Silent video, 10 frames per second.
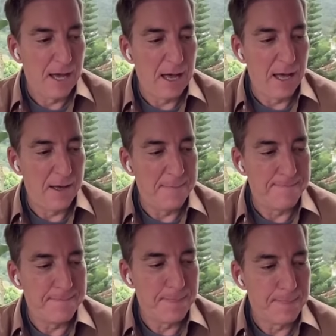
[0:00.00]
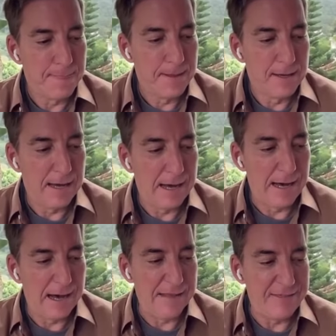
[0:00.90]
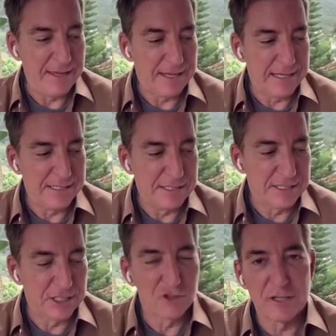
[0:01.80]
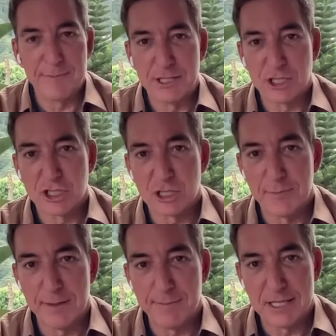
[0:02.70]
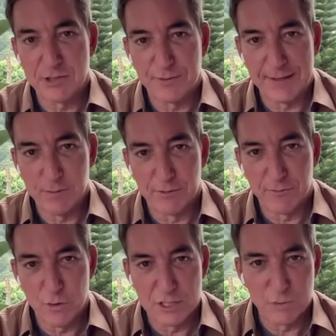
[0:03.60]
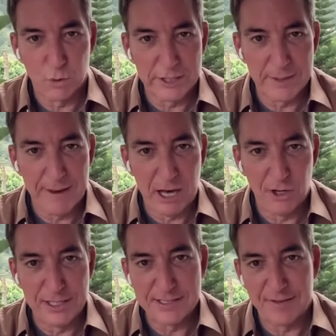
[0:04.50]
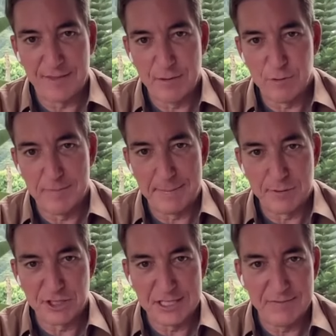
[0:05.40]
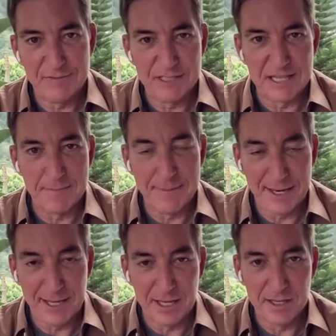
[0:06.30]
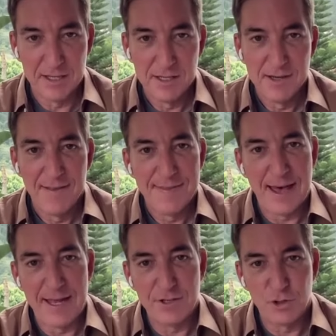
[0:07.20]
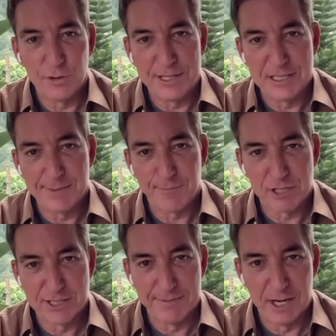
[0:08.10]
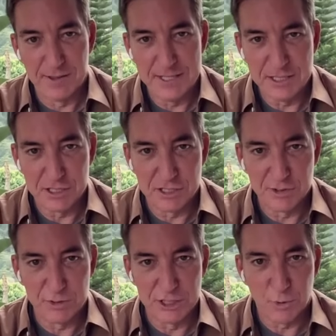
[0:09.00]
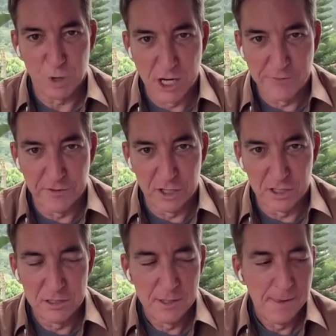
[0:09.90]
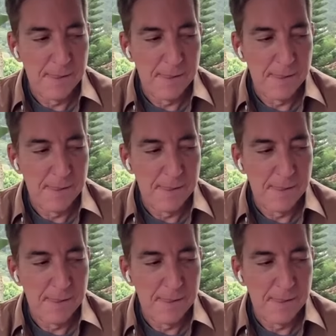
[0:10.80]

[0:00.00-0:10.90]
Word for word: Um, I think is extremely disturbing because what they were, of course, worried about is that they would be perceived as admitting that Julian's imprisonment all these years was wrongful,